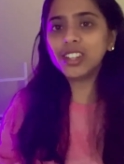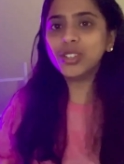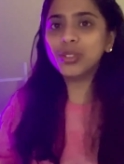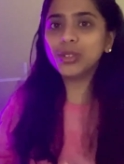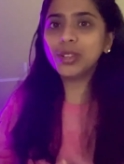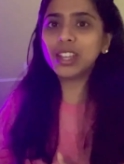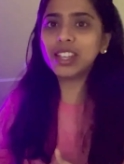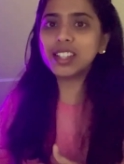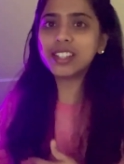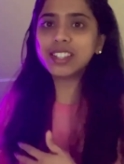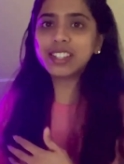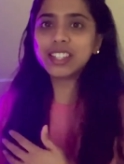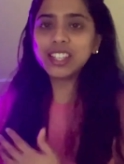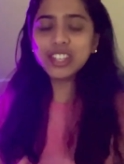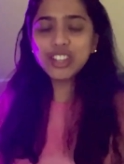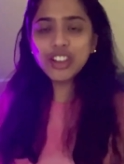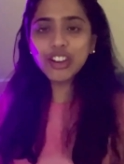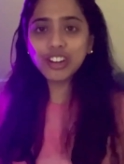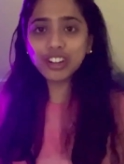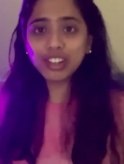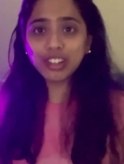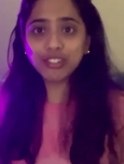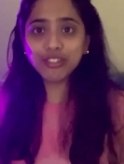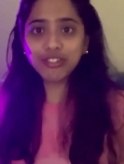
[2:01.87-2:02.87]
you can see
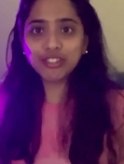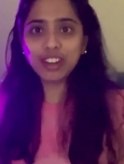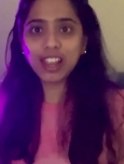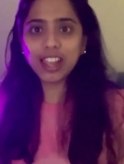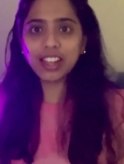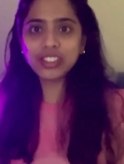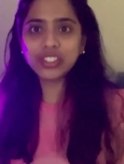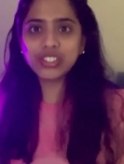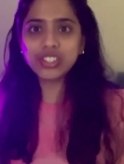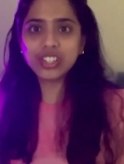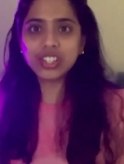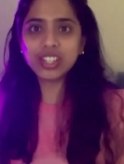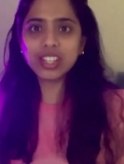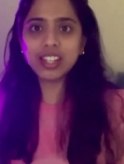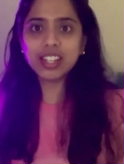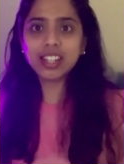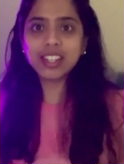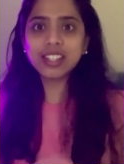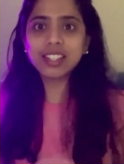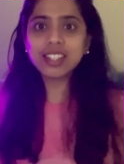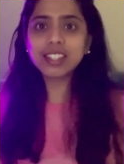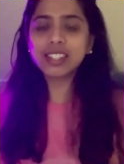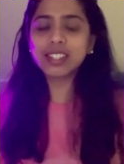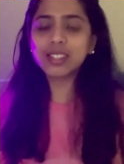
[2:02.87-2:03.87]
your
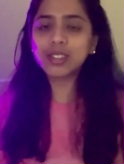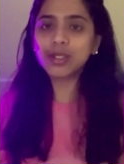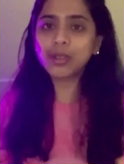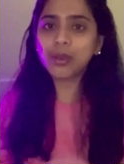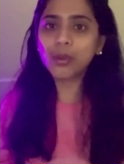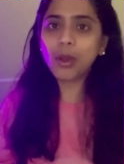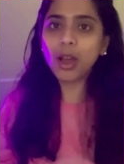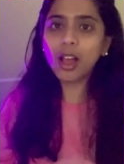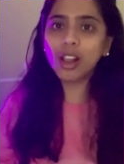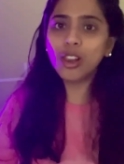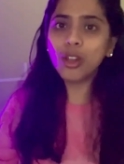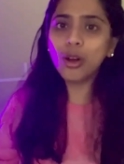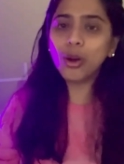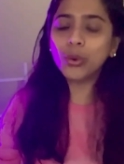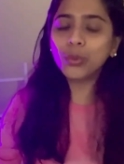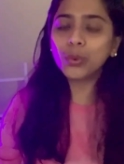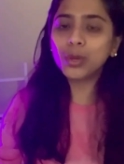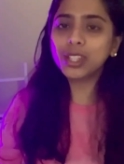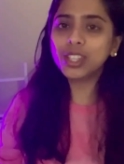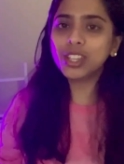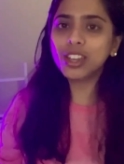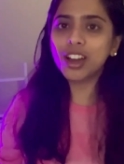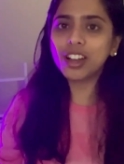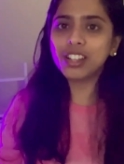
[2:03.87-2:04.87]
reflections along
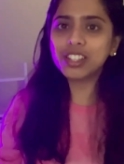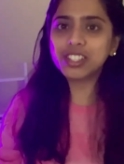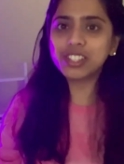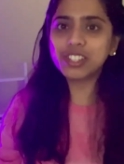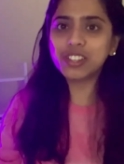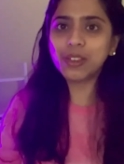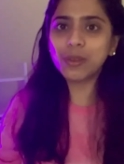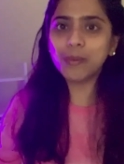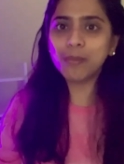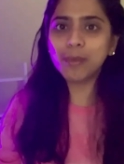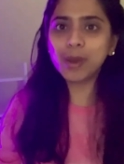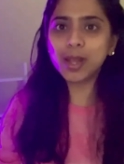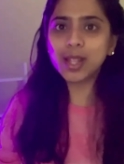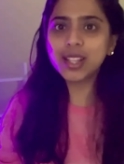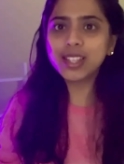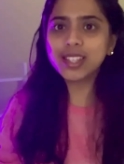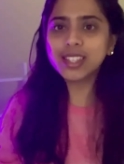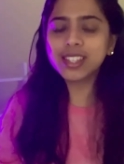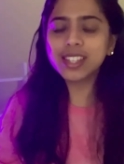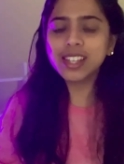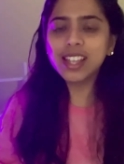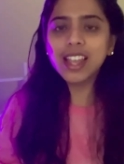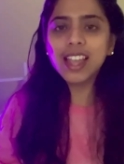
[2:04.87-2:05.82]
with your achievements.